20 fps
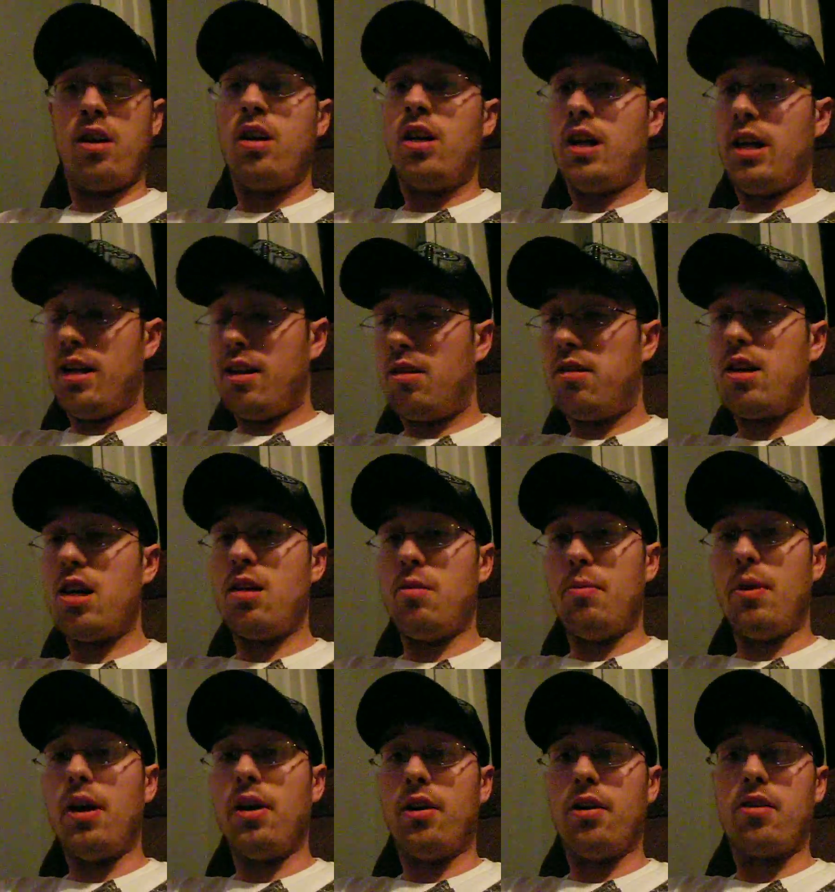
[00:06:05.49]
He said
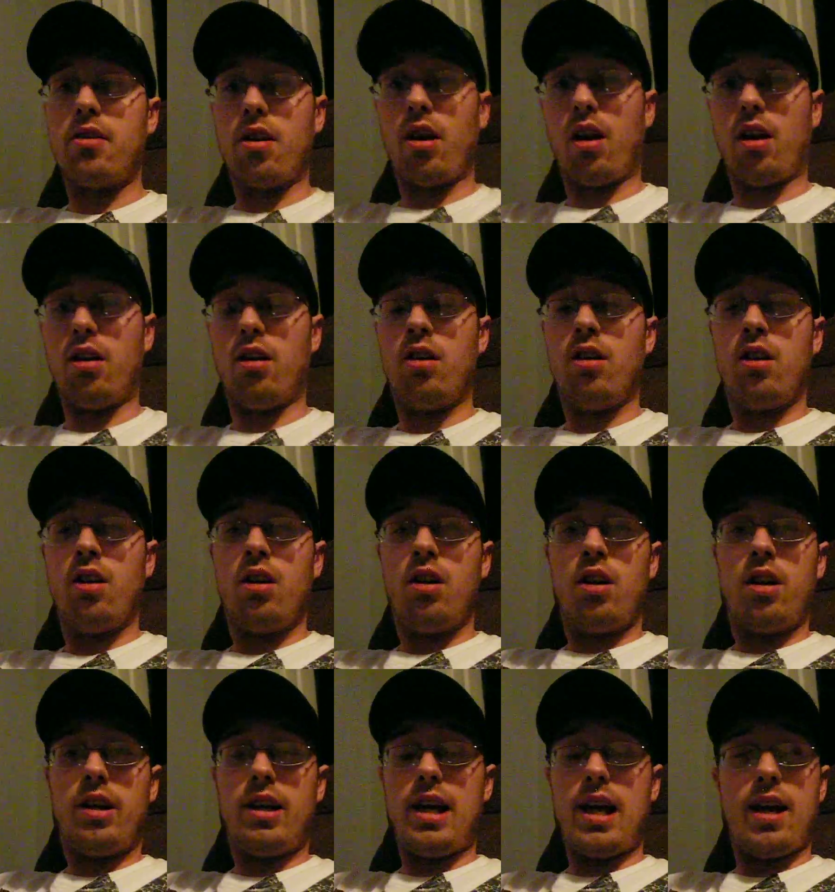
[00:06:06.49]
Marathon
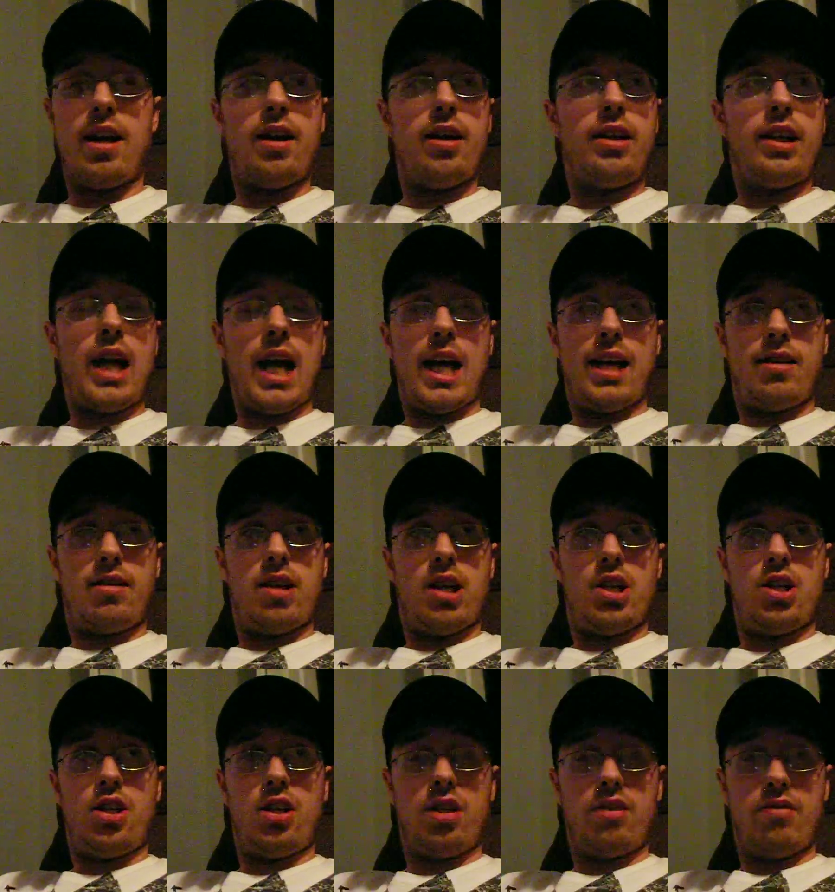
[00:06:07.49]
ga- gas
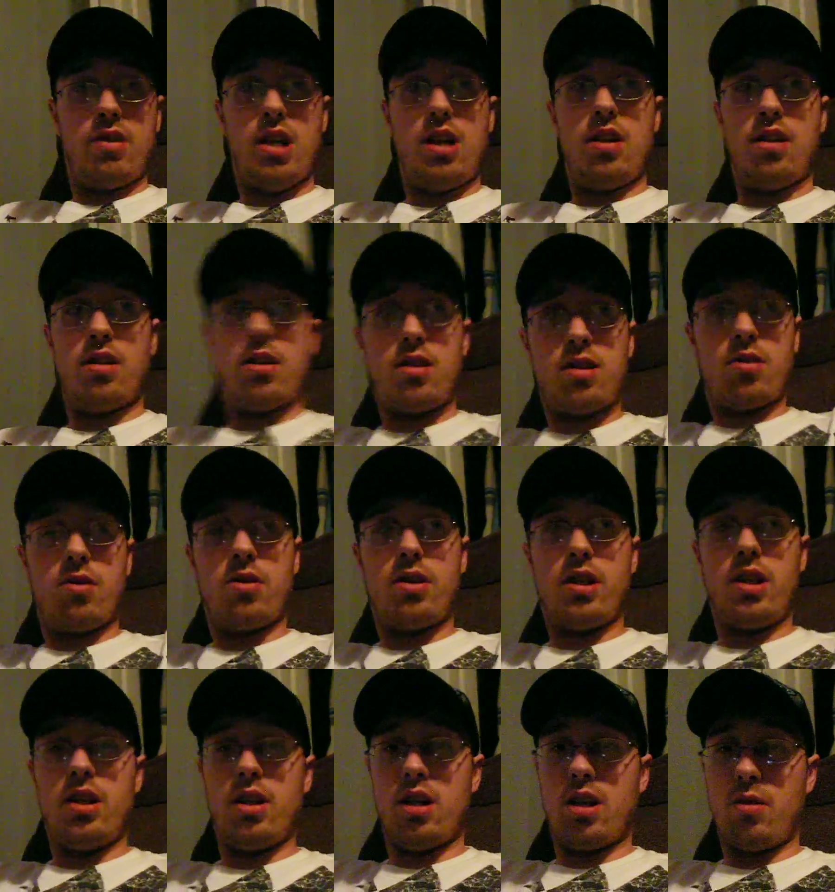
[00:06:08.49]
station convenience store,
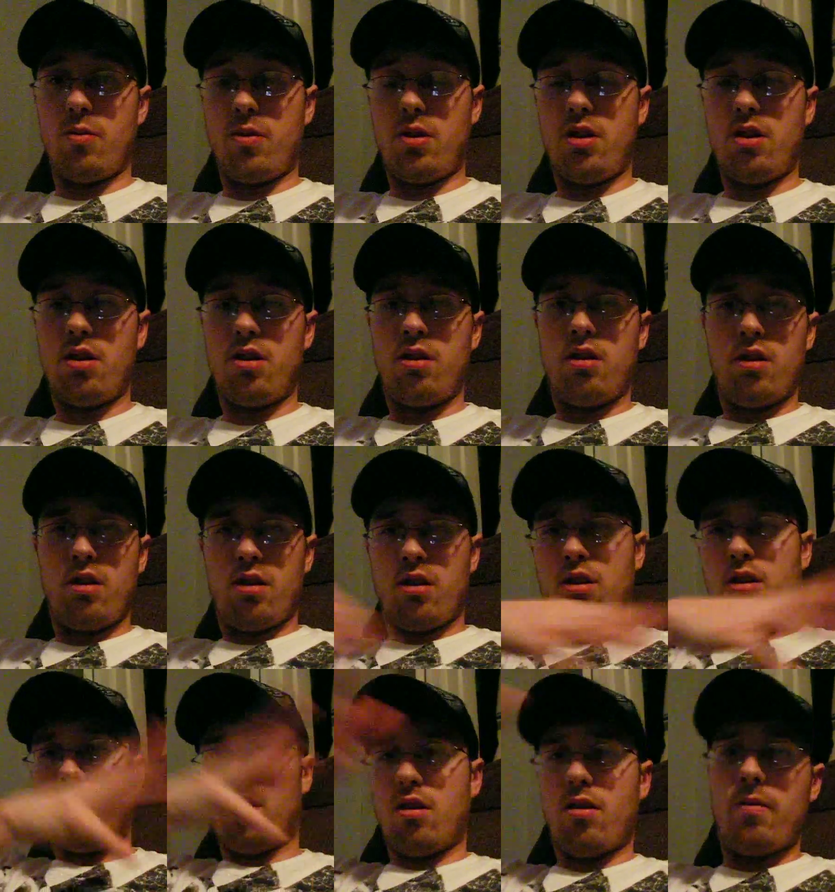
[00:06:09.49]
you know,
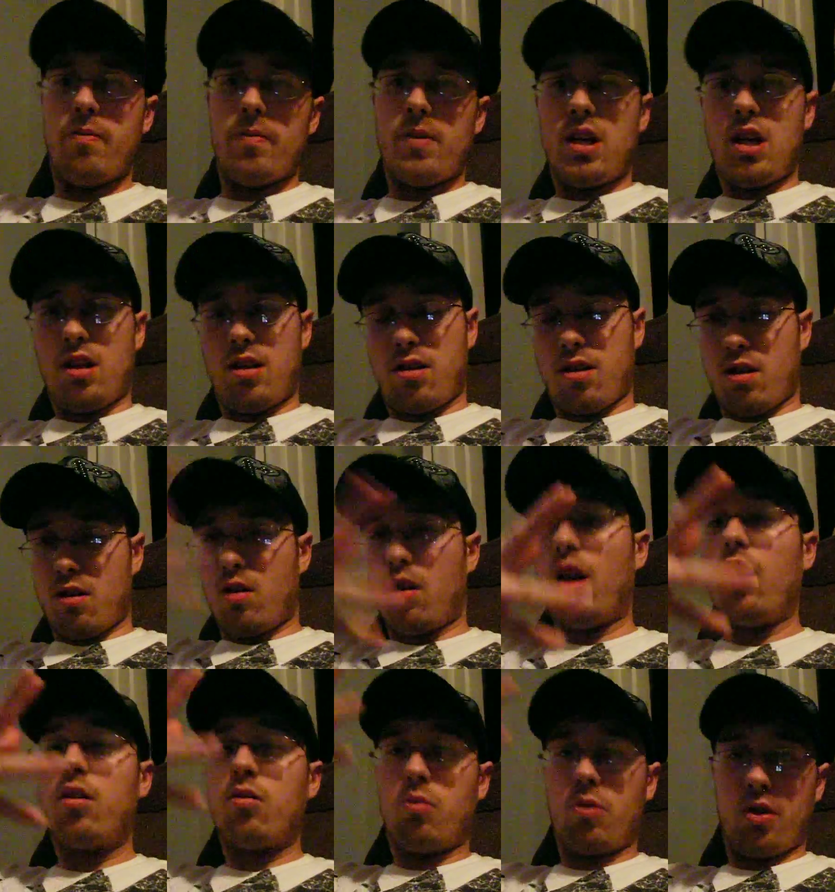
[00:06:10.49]
you know, said
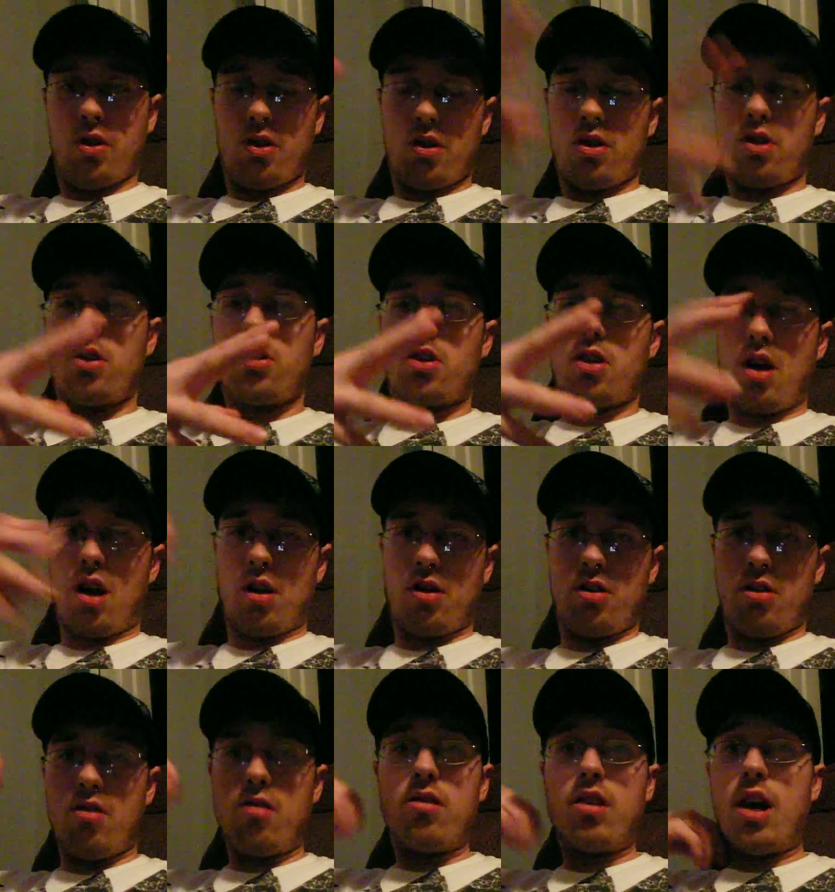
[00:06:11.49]
that's where the
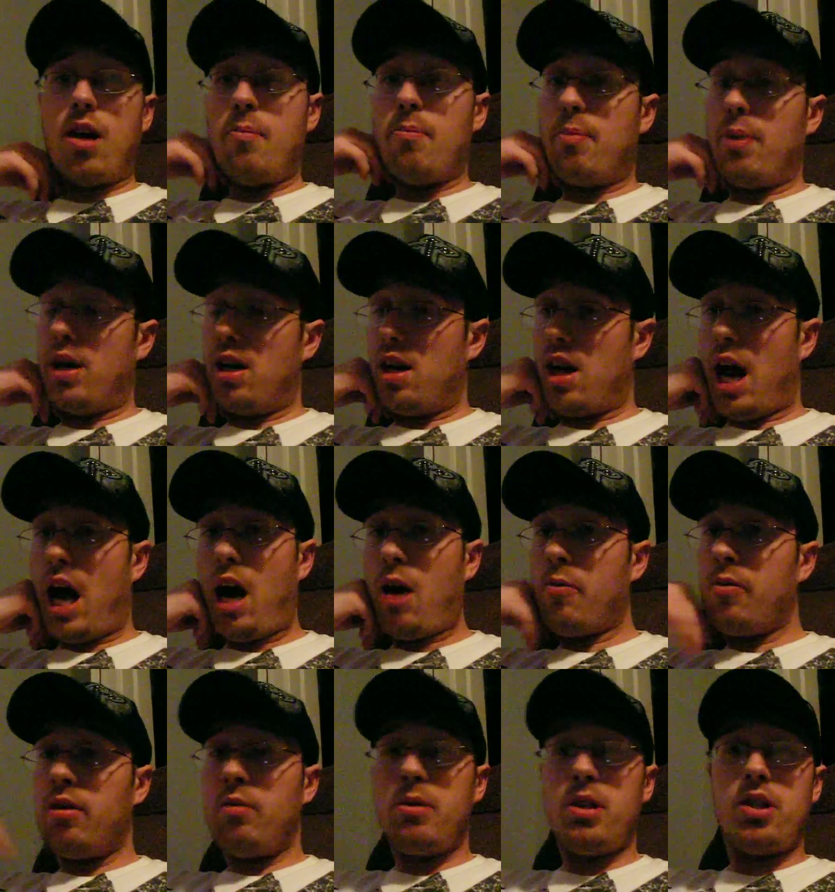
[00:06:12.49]
Crouchy is at. But I
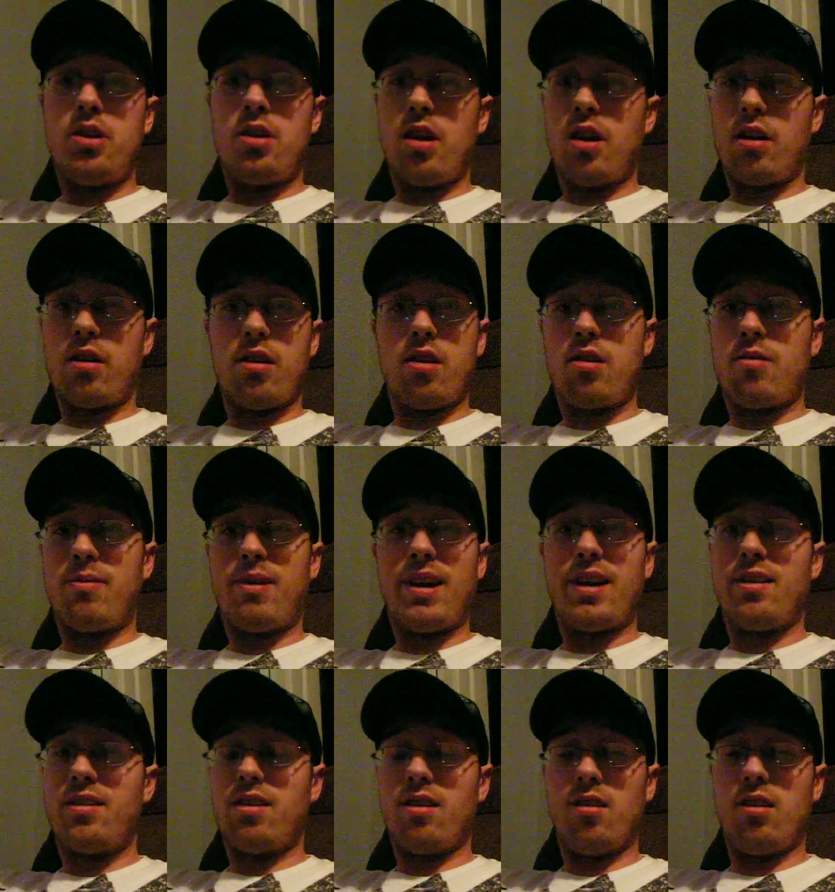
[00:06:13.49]
wouldn't be shocked and
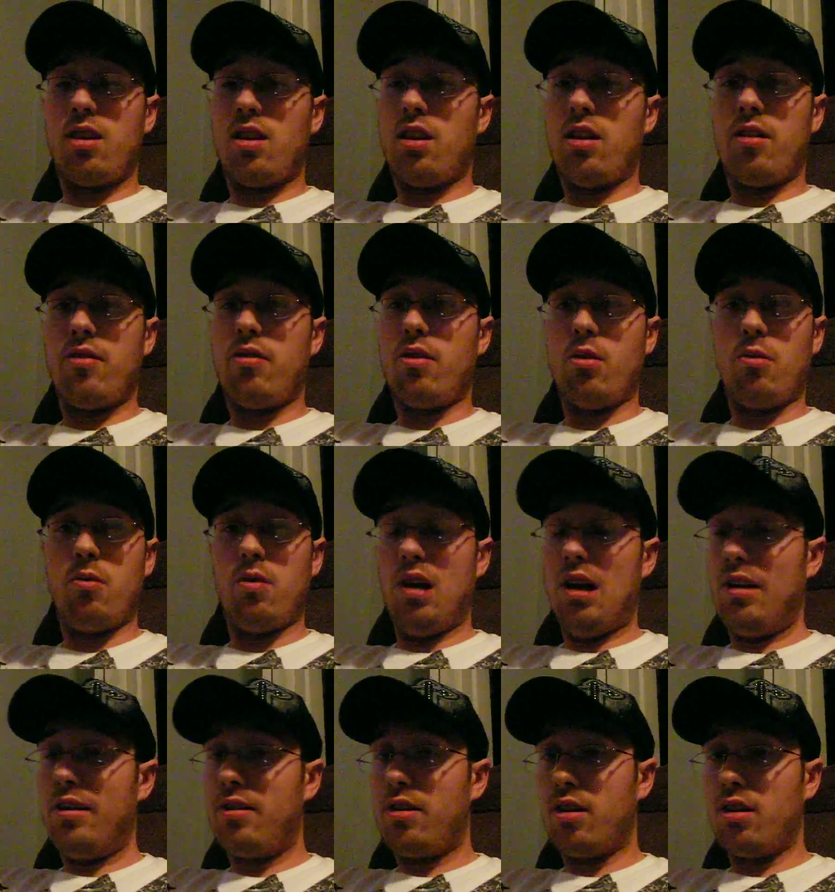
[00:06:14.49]
surprised if, if it
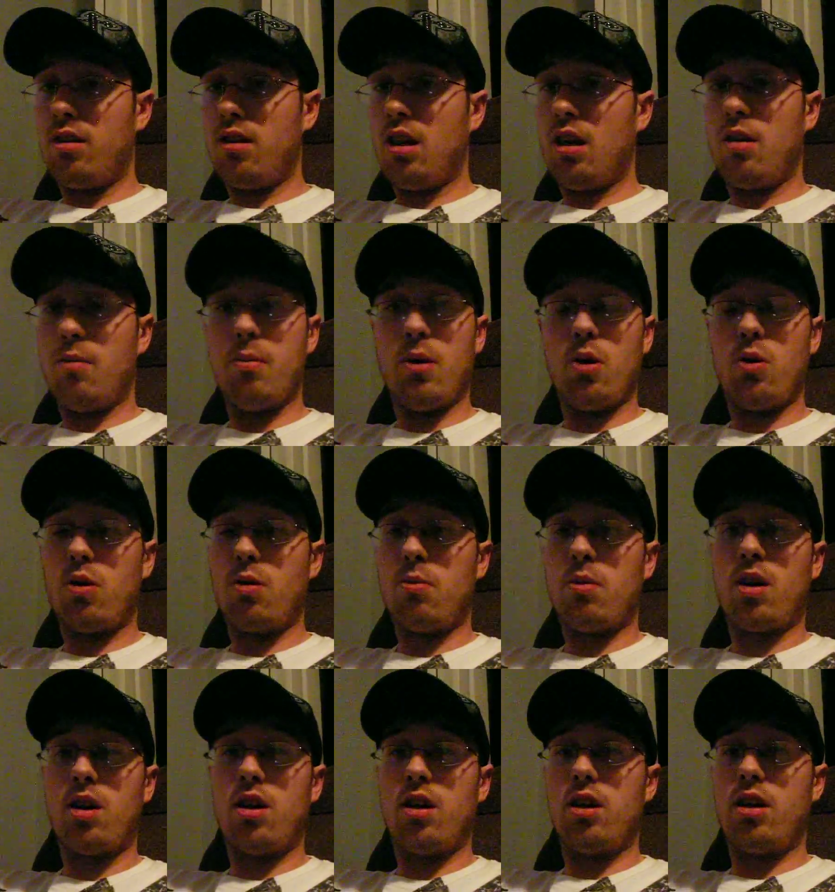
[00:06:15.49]
was in Motormart,
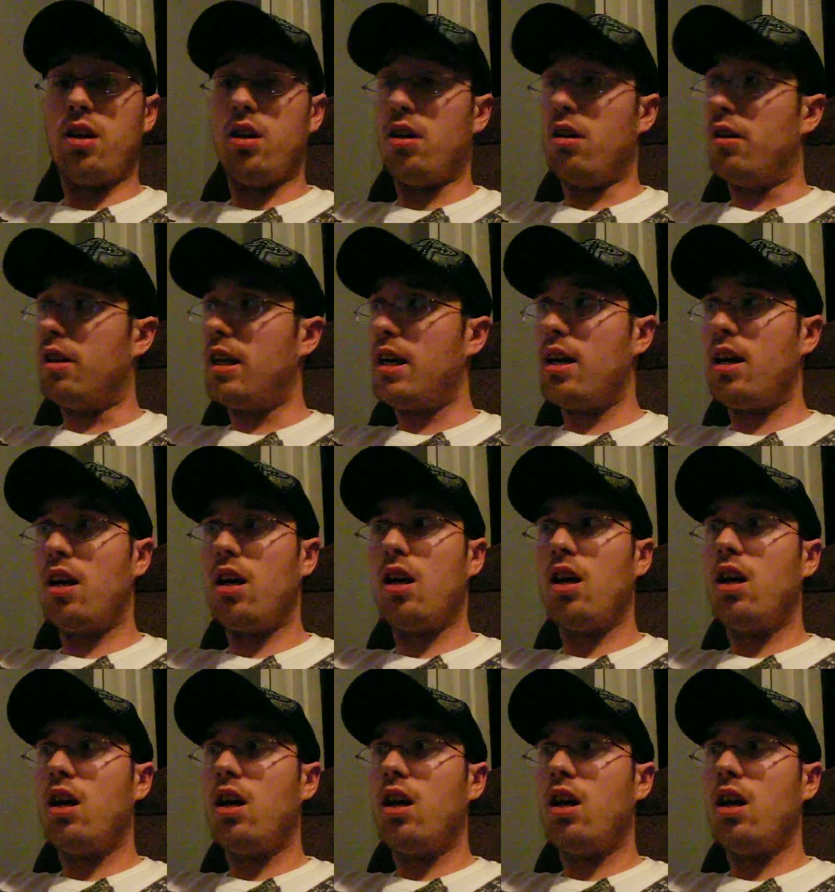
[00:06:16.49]
Mart, you know, that,